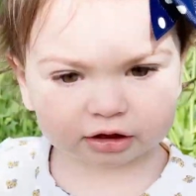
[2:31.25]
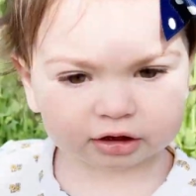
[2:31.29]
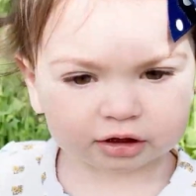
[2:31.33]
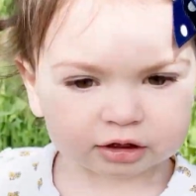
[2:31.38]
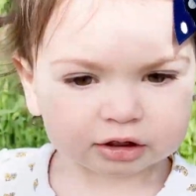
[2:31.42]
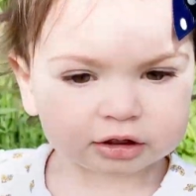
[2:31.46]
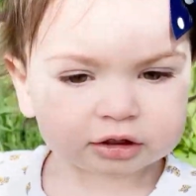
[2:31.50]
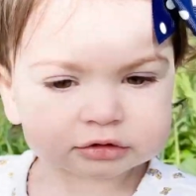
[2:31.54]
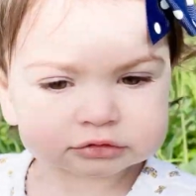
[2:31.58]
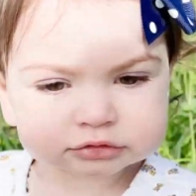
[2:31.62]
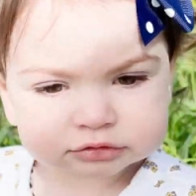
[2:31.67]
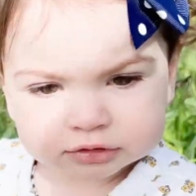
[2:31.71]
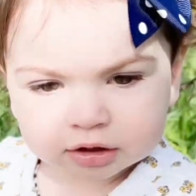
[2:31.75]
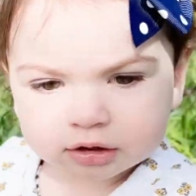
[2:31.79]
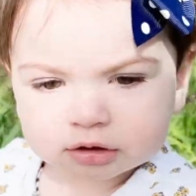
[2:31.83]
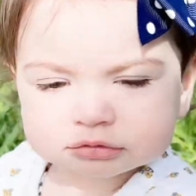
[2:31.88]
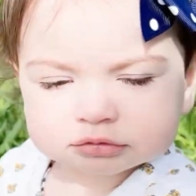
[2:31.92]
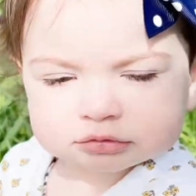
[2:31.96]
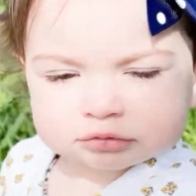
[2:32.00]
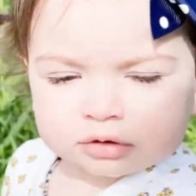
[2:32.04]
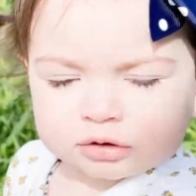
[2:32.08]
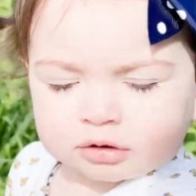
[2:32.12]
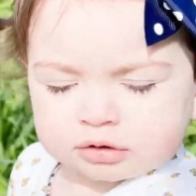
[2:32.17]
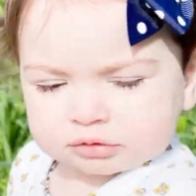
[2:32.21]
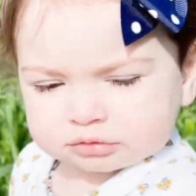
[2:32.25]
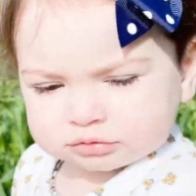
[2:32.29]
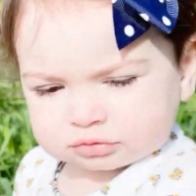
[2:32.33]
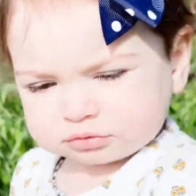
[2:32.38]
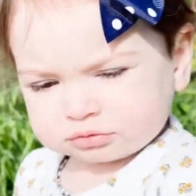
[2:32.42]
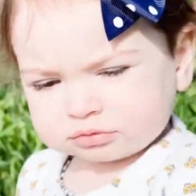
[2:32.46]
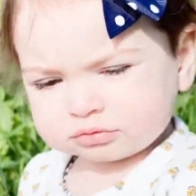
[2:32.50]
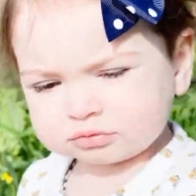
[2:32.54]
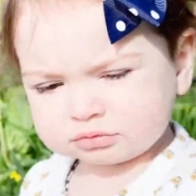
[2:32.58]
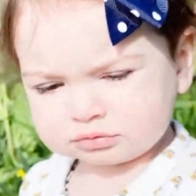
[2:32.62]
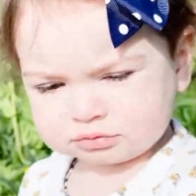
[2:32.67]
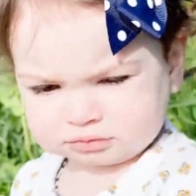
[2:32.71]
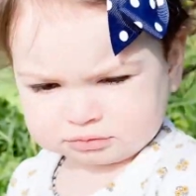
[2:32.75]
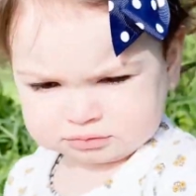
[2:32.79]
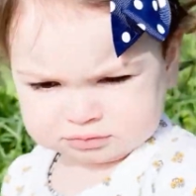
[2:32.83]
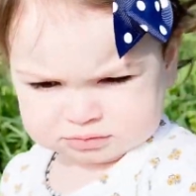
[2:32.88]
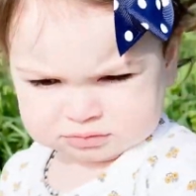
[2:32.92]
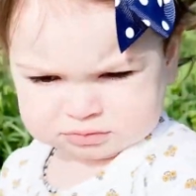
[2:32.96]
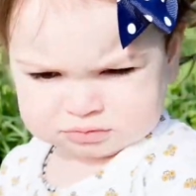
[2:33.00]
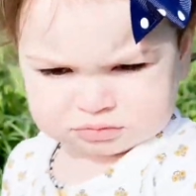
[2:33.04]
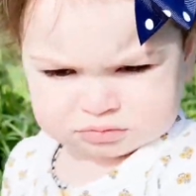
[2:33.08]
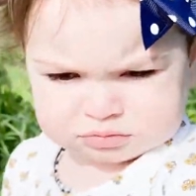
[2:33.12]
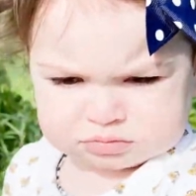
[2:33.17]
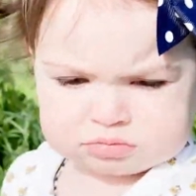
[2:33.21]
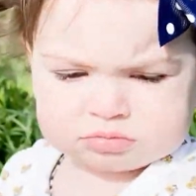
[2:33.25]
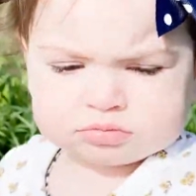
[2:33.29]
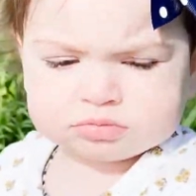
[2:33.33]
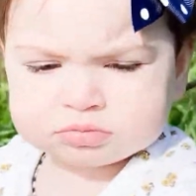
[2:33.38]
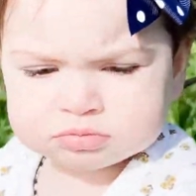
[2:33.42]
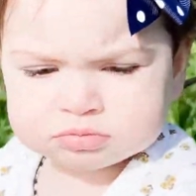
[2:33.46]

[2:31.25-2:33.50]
She's having a little trouble with her boots.